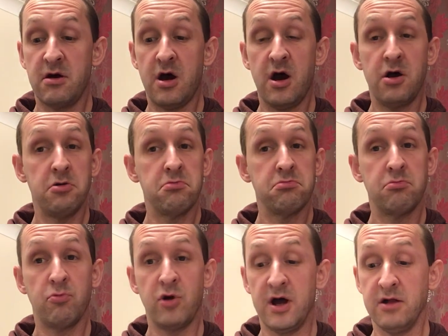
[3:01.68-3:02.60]
oh
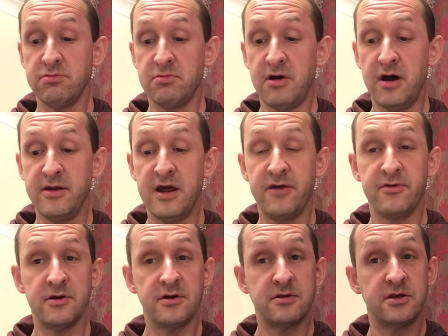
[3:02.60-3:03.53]
well,
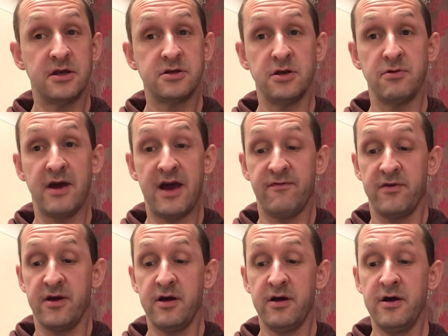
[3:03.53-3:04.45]
did you ever